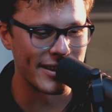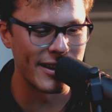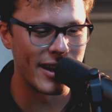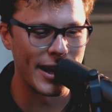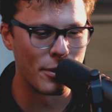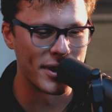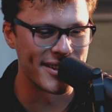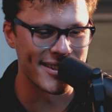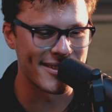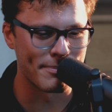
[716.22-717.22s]
I
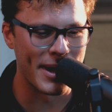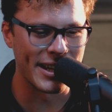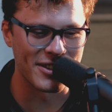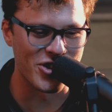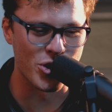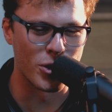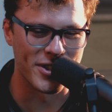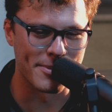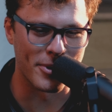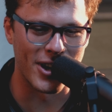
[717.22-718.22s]
was making
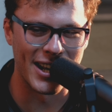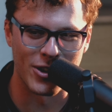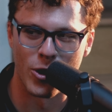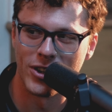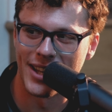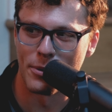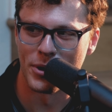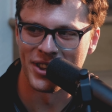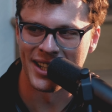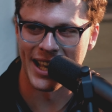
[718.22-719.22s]
shorts, bro. I heard they
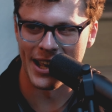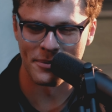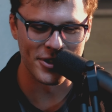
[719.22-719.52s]
were in the game.